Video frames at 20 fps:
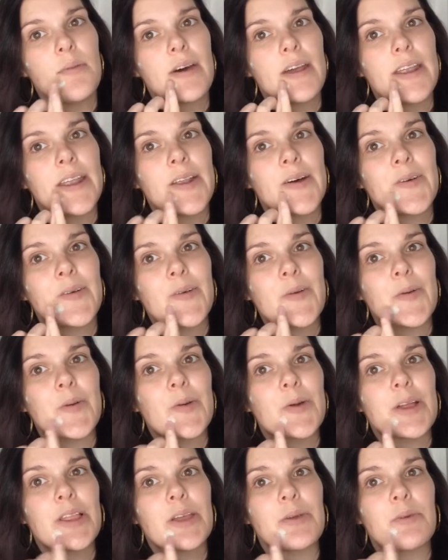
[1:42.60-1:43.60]
And I don't
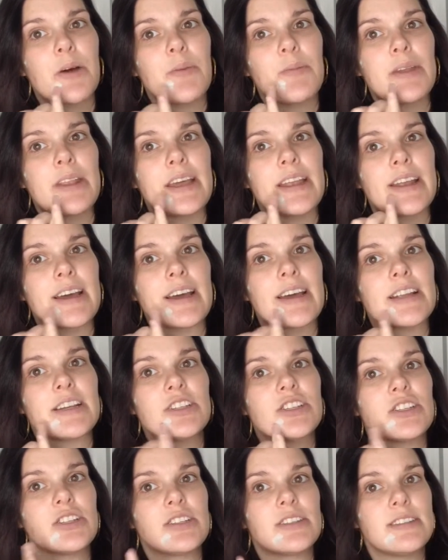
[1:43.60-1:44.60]
really rub it in, I kind of
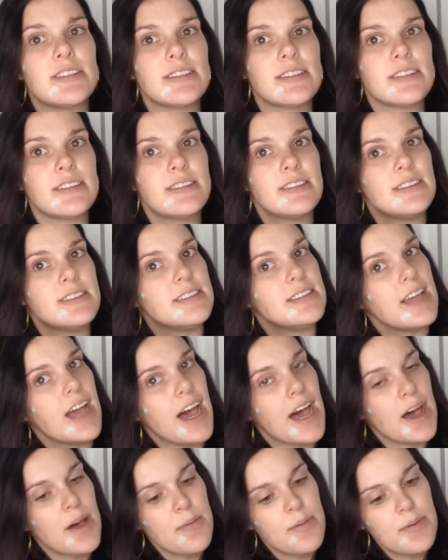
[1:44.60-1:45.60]
just
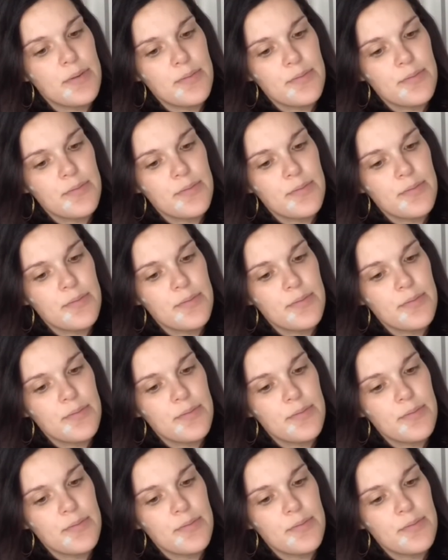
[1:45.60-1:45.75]
dab.